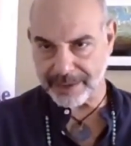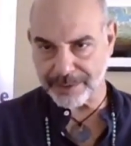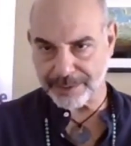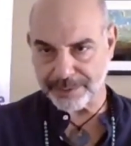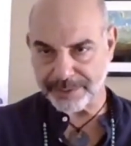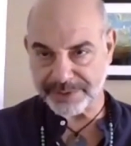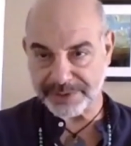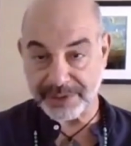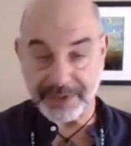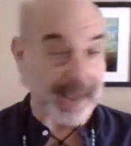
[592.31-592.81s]

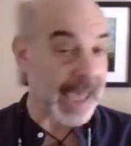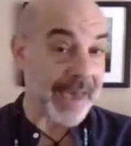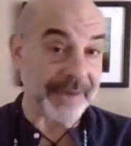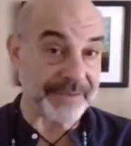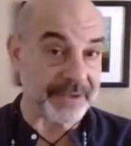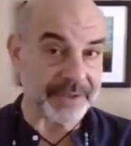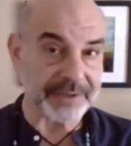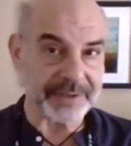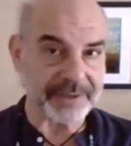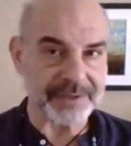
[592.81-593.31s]
who was an
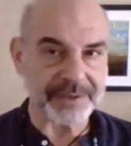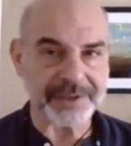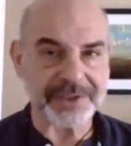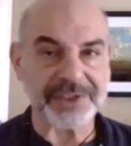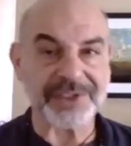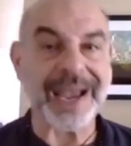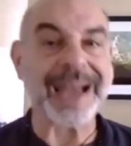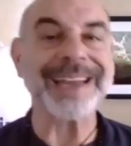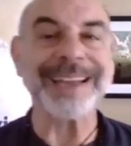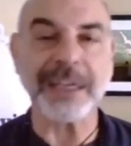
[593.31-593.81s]
avid
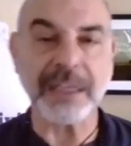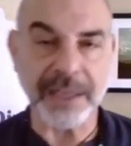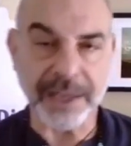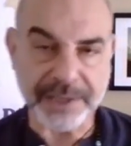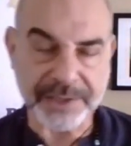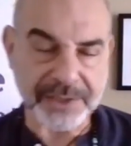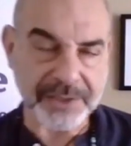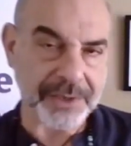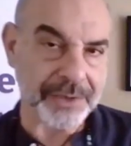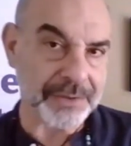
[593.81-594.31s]

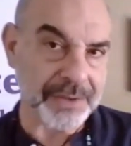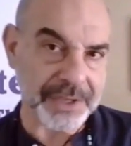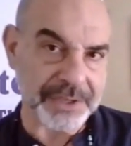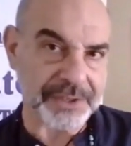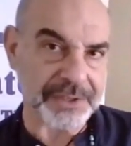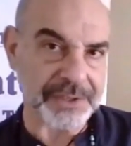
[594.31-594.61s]
cyclist. So